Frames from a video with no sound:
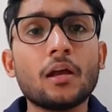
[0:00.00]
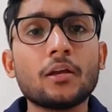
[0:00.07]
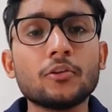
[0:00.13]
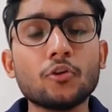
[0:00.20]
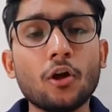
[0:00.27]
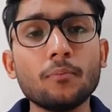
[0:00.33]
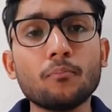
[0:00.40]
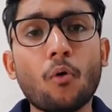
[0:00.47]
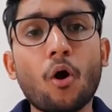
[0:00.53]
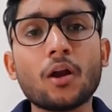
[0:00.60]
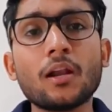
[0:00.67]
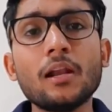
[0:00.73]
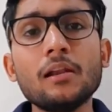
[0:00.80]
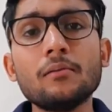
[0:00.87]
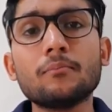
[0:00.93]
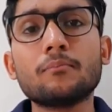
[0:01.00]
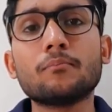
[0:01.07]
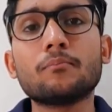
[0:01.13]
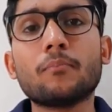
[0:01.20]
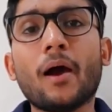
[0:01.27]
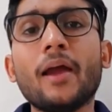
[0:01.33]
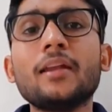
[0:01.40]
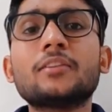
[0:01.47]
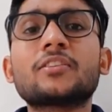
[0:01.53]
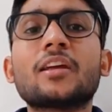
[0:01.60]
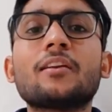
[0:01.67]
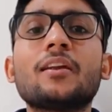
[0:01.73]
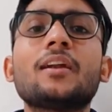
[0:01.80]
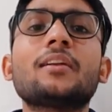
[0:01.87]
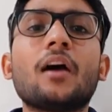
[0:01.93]
your model might
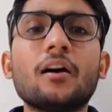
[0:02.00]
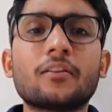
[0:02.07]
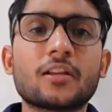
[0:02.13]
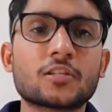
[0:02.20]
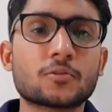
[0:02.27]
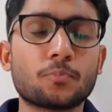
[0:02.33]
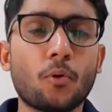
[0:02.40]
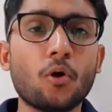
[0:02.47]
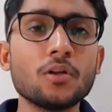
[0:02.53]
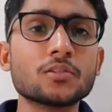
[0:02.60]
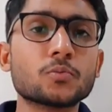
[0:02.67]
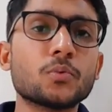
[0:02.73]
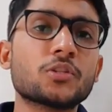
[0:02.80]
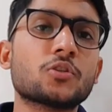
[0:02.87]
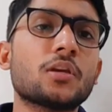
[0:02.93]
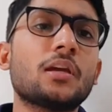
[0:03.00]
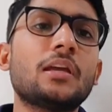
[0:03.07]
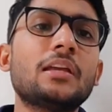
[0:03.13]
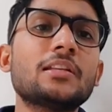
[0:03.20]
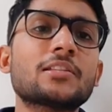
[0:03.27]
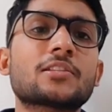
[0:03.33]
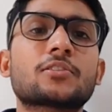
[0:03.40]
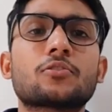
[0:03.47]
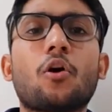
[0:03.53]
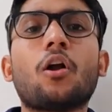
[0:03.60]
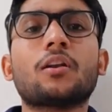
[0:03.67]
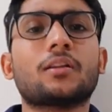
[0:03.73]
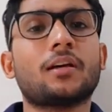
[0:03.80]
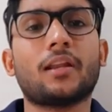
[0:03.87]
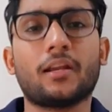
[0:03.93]
generate a response which is
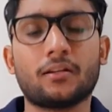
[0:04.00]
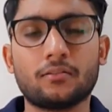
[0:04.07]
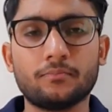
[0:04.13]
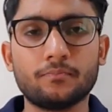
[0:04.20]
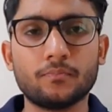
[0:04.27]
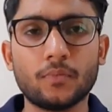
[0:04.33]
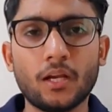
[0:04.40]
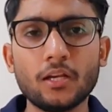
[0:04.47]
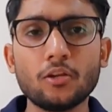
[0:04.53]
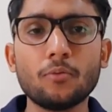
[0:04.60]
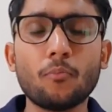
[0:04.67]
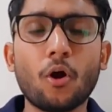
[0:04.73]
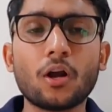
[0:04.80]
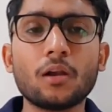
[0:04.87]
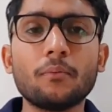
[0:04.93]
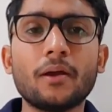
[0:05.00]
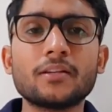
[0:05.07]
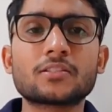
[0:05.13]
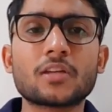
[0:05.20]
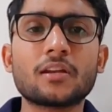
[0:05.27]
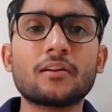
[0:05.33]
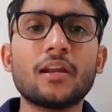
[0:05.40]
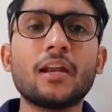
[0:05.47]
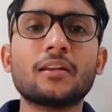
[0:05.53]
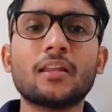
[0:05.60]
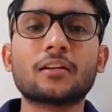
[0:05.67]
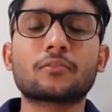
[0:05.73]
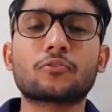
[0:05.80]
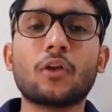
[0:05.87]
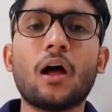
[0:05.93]
not correct, right? Your model might generate
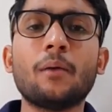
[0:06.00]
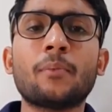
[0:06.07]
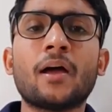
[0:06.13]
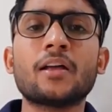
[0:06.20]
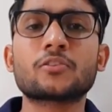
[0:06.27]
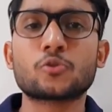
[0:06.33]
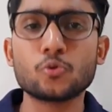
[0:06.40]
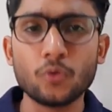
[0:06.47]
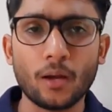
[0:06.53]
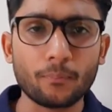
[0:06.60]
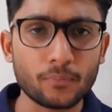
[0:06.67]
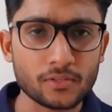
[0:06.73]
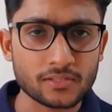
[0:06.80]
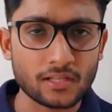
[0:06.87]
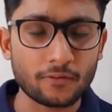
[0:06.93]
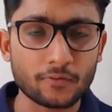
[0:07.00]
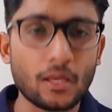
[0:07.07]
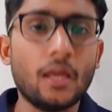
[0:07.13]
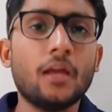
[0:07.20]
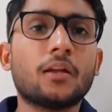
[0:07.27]
that Ram has 2 apples left.